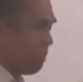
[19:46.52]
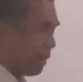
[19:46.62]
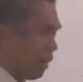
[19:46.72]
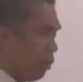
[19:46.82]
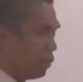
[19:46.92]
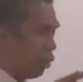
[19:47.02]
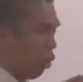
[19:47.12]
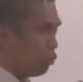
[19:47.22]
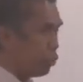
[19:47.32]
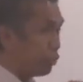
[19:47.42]
matter what the
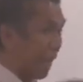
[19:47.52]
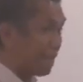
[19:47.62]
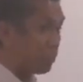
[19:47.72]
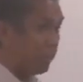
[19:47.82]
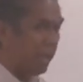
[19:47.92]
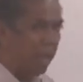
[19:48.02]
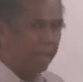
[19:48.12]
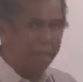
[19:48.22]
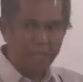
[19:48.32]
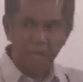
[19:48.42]
culture tells me,
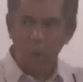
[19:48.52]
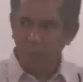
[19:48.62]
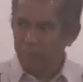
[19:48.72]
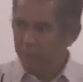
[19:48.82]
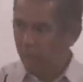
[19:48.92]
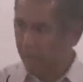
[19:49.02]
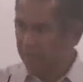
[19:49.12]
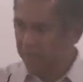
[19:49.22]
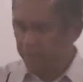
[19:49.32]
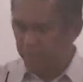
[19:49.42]
that's how I'm going to live.